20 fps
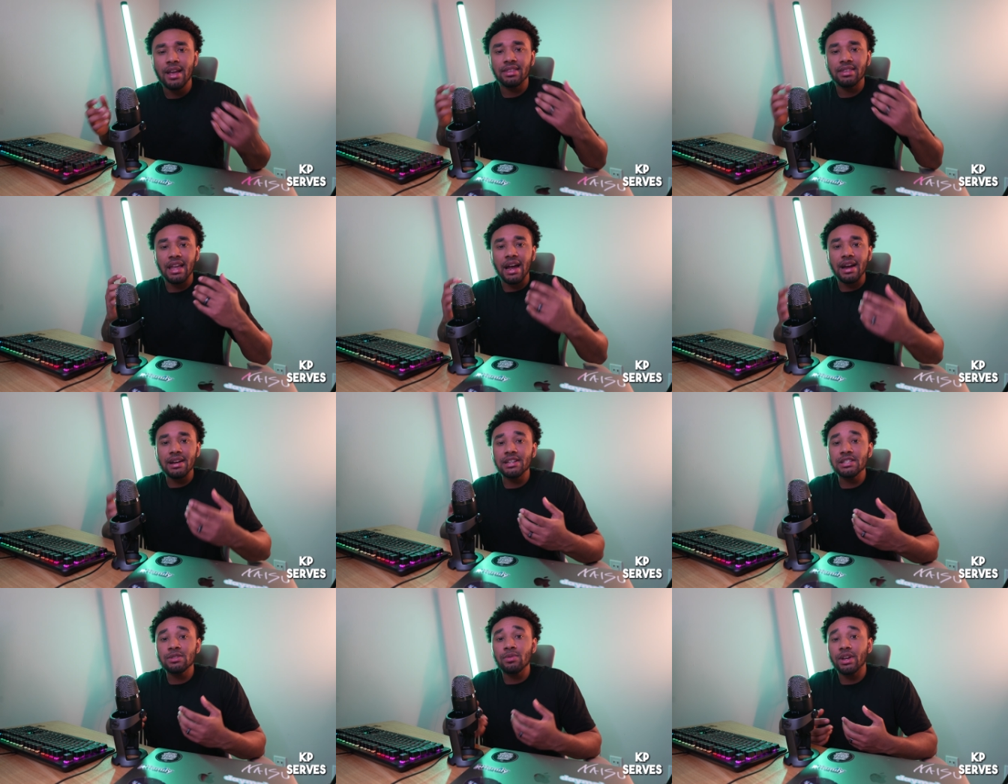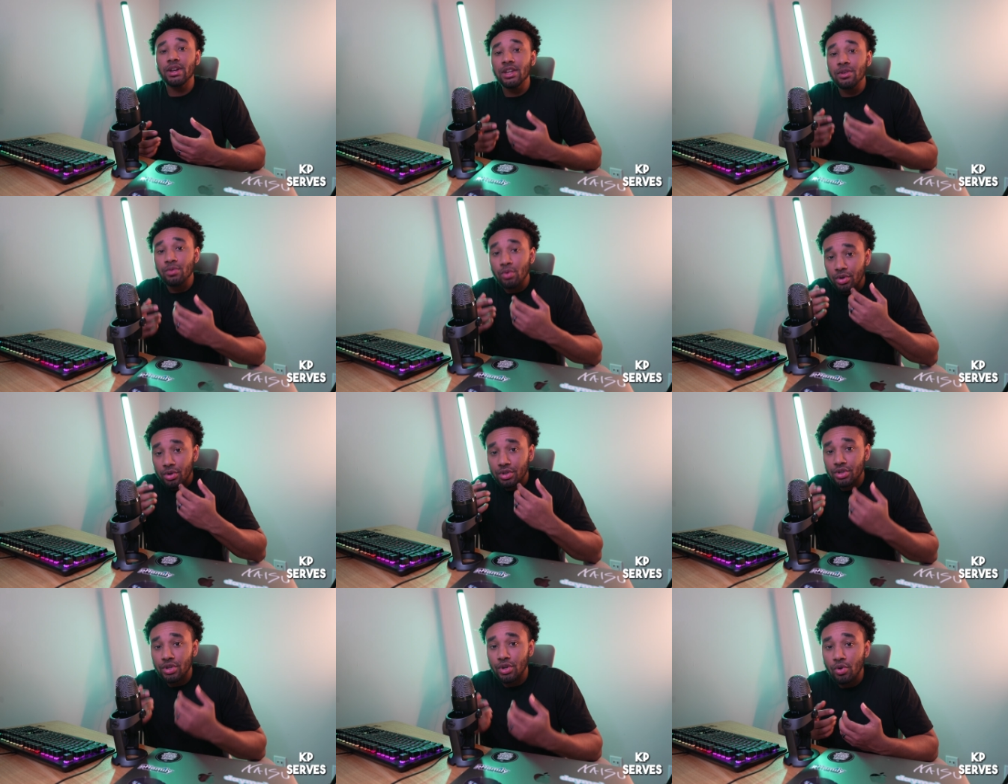That is what you were
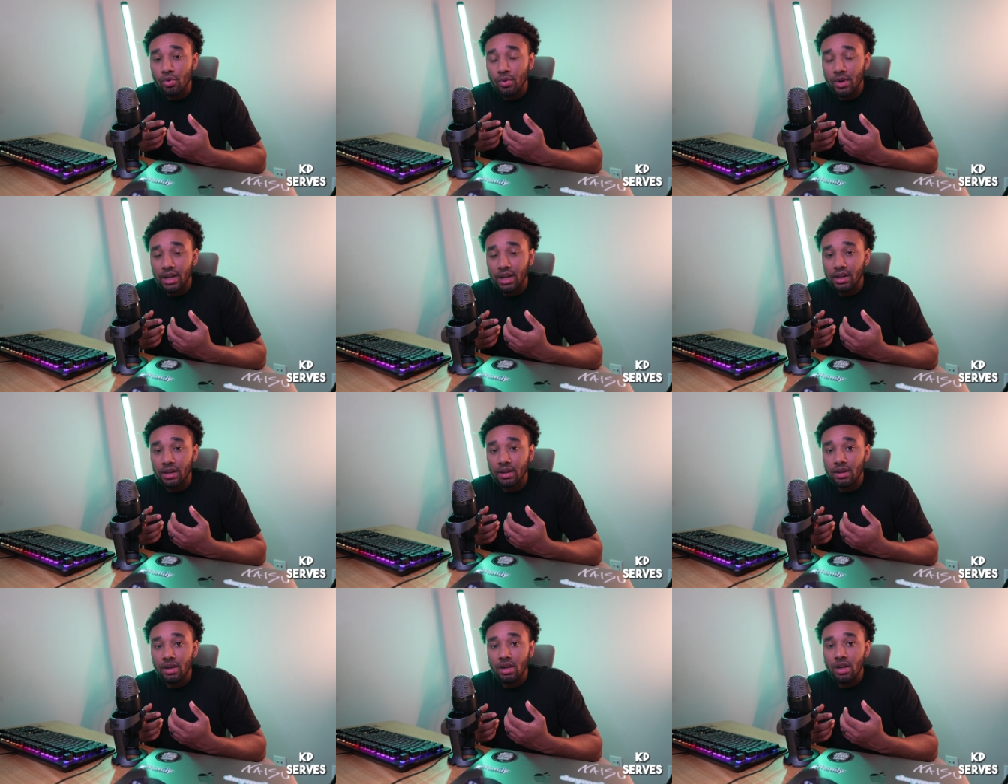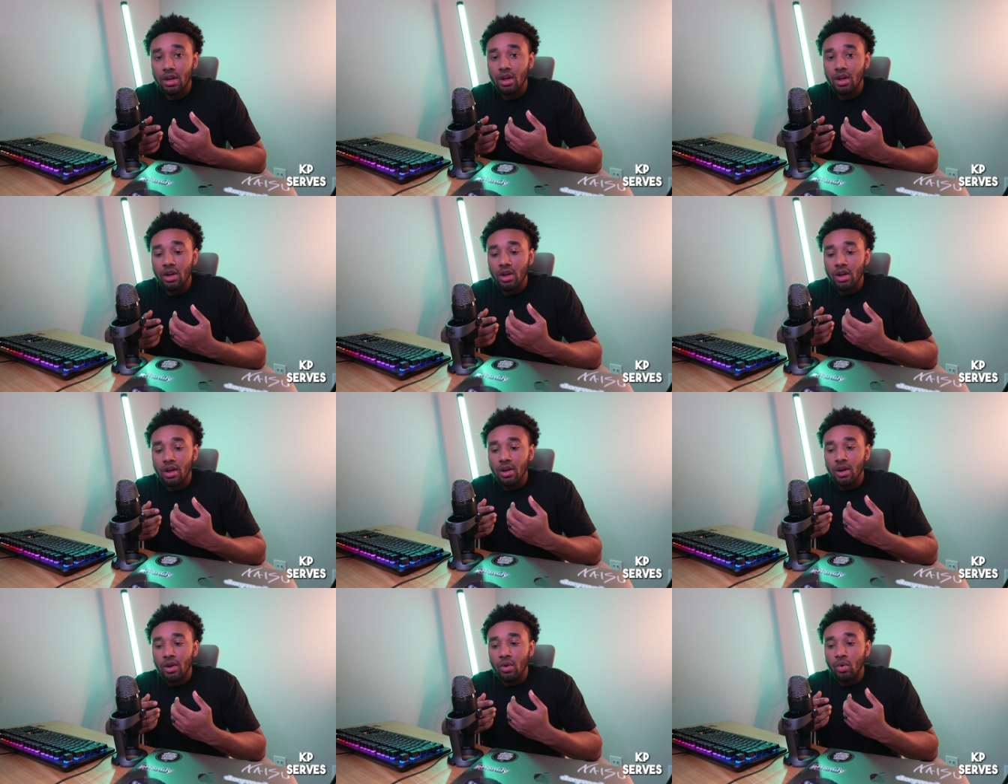doing
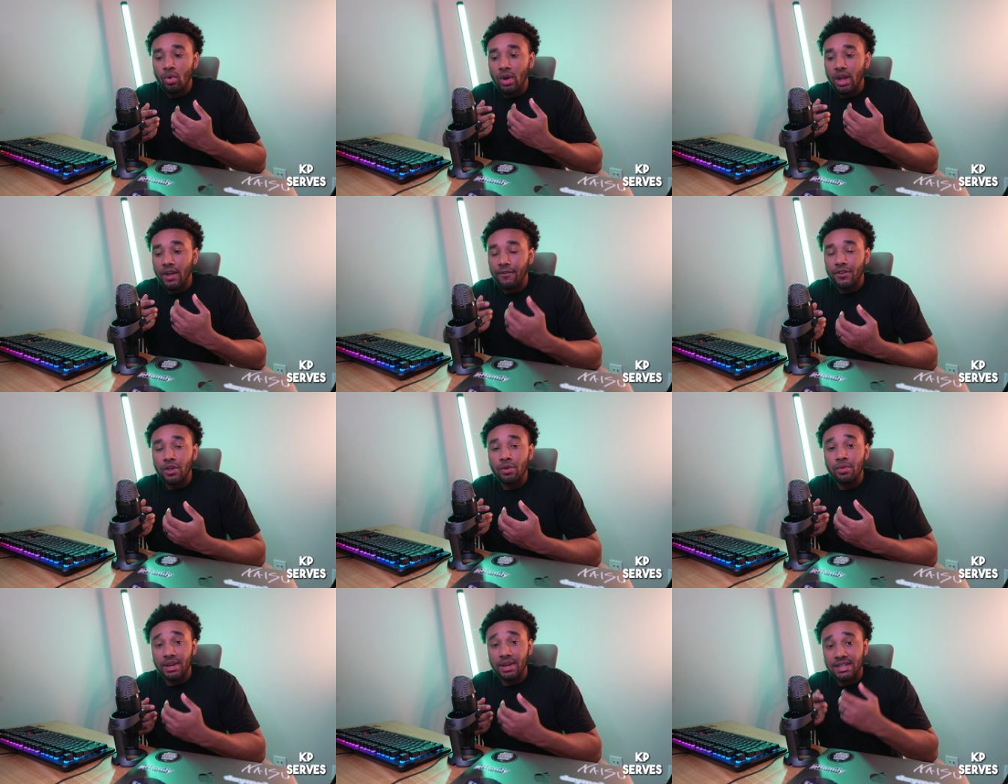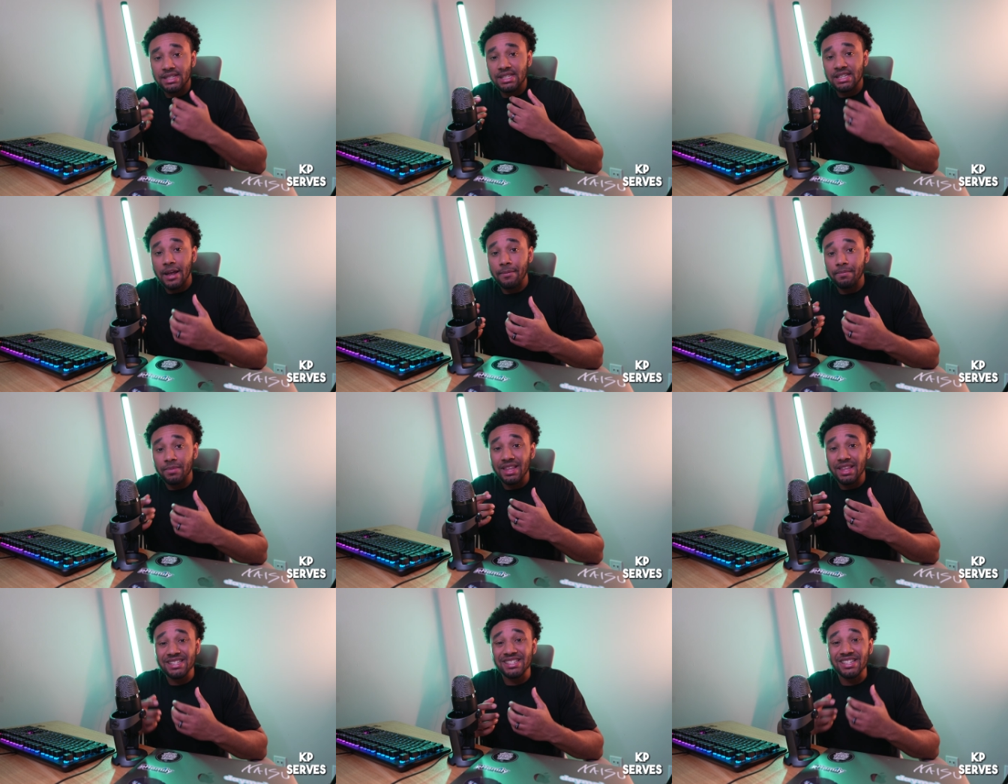if you
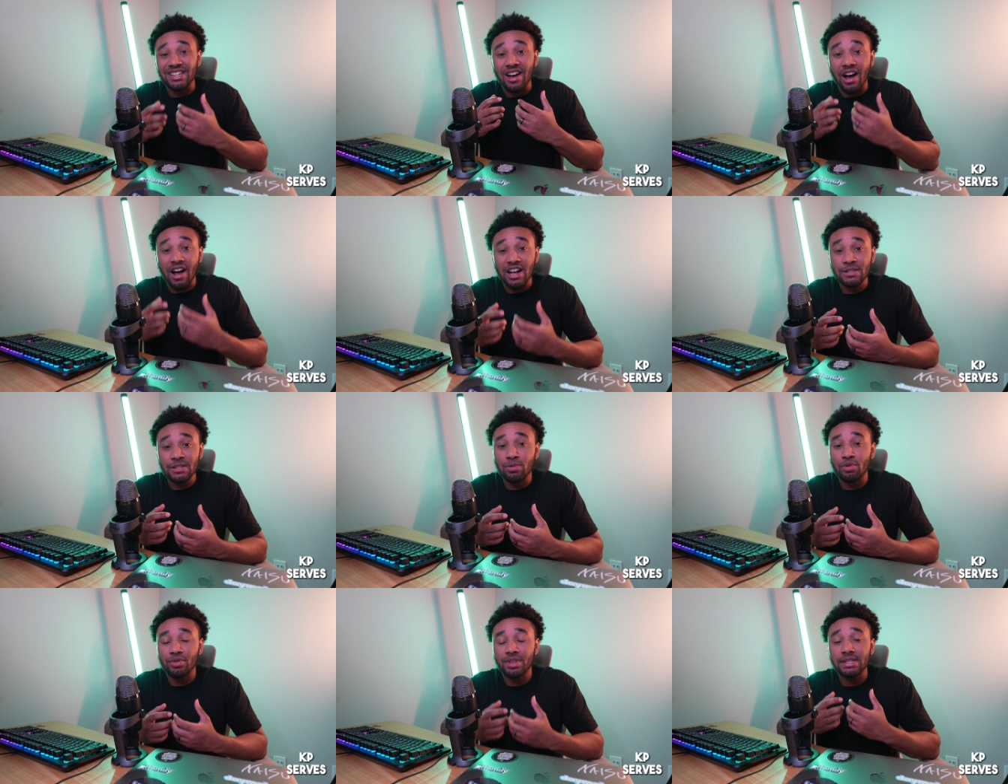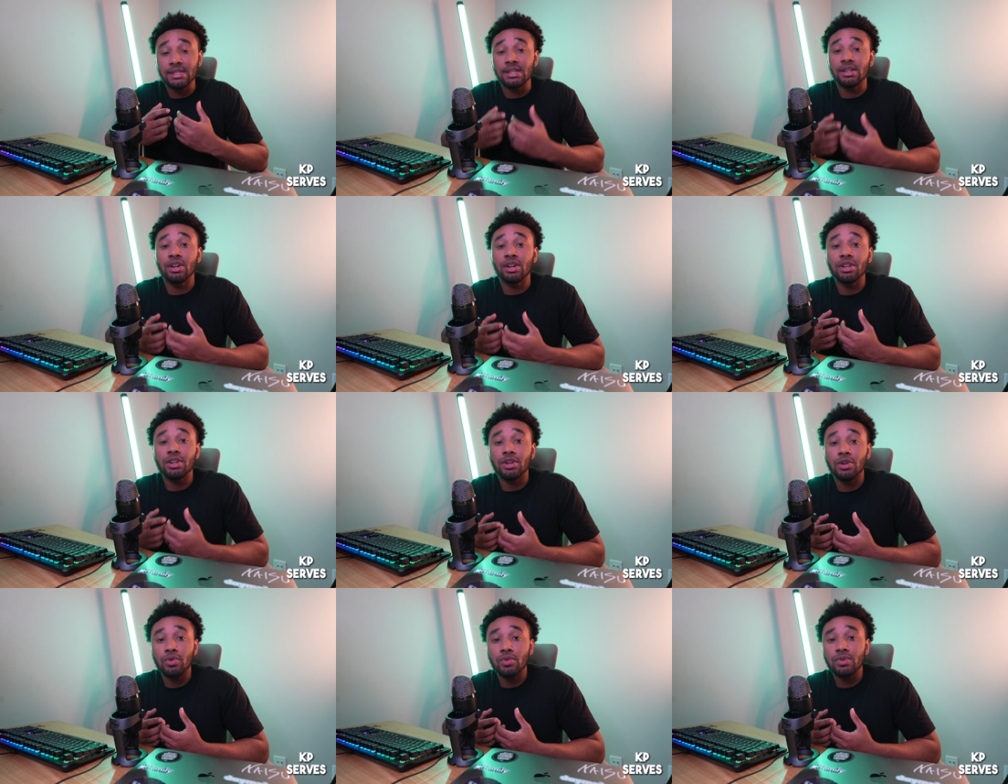accept this gospel, this good
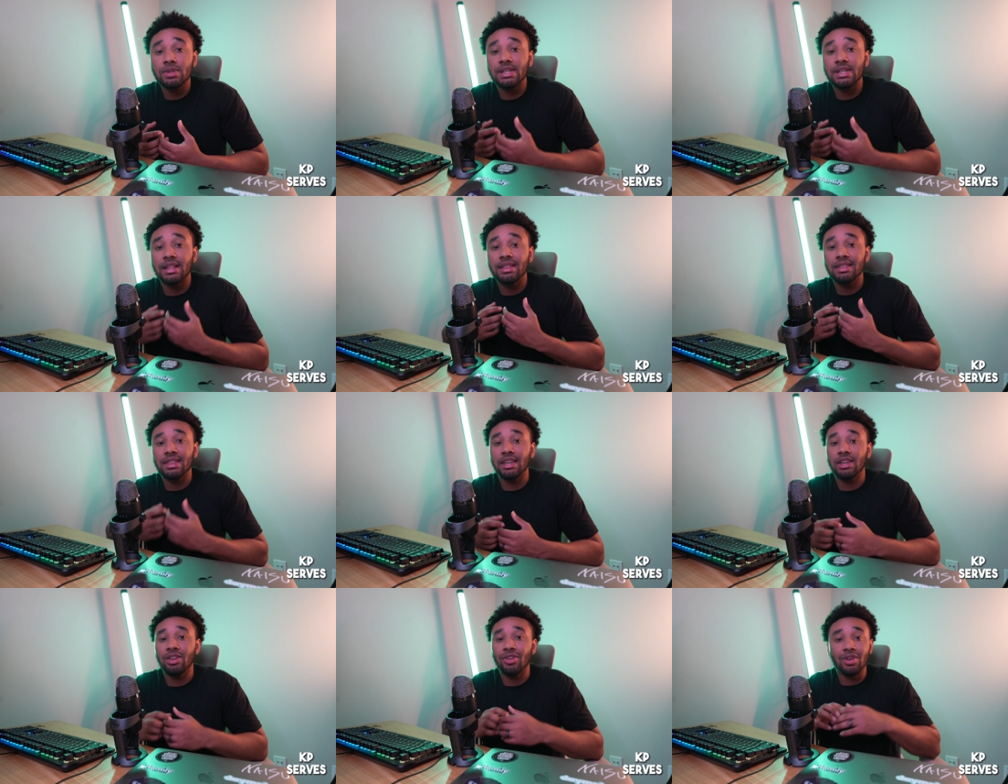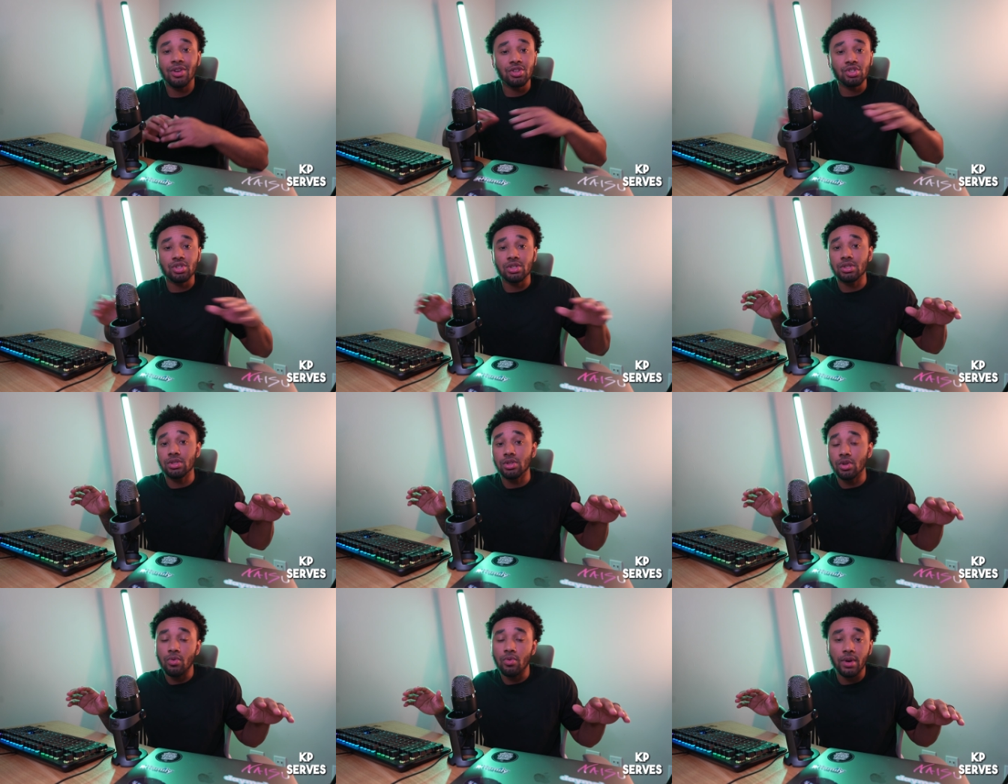news, and think you can
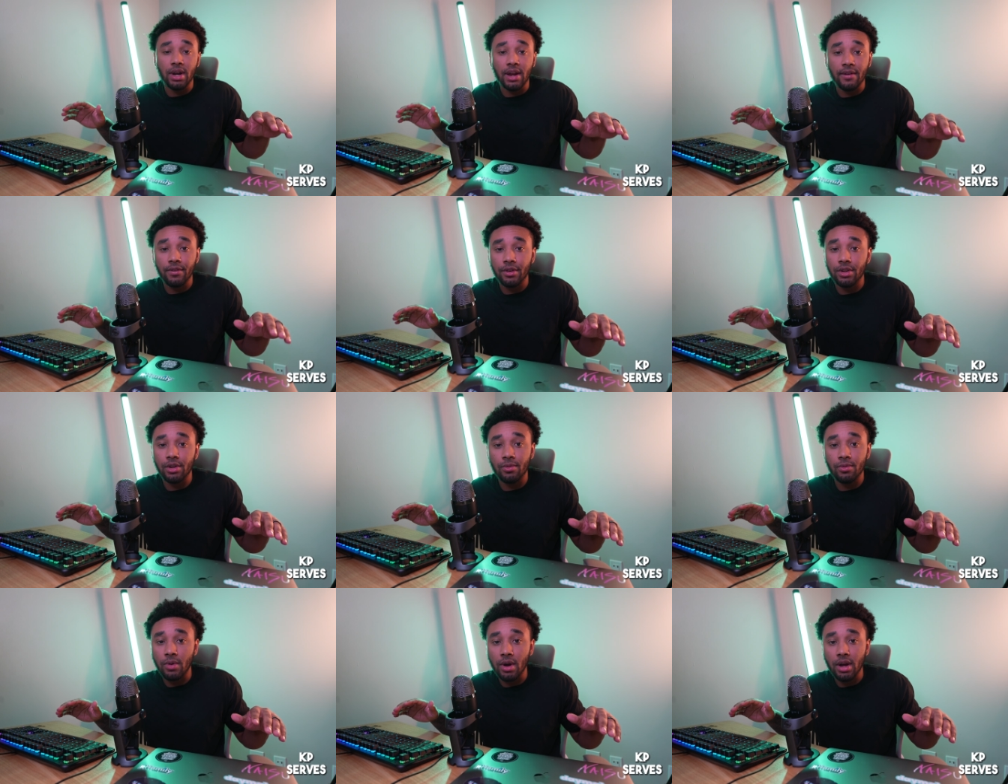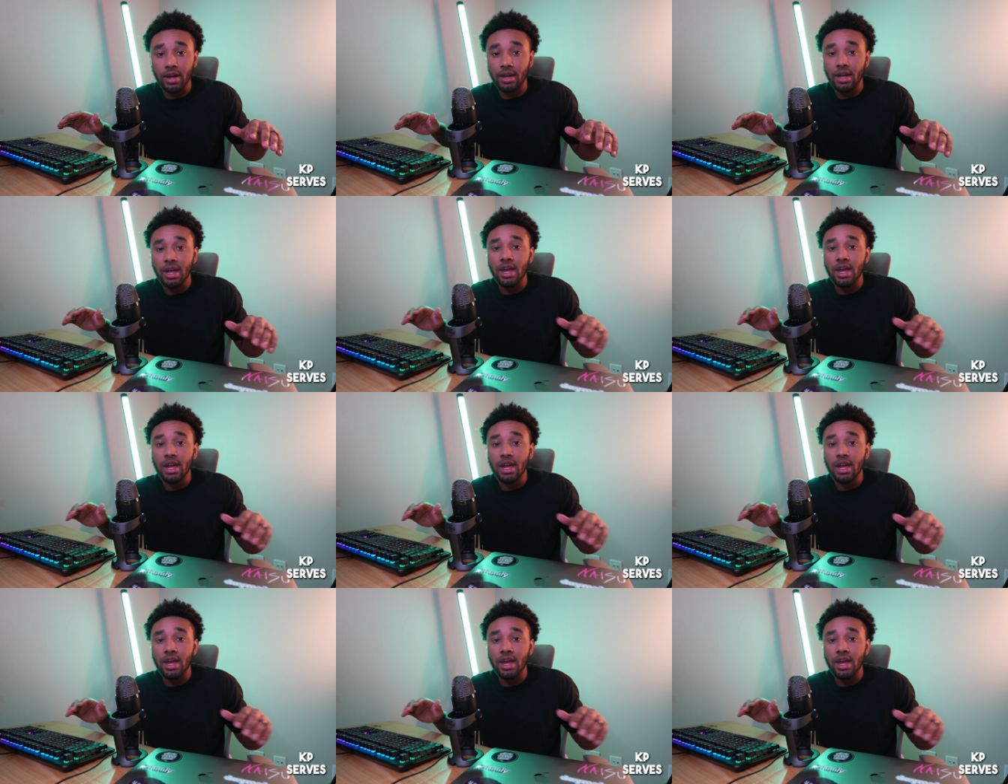just do whatever you want.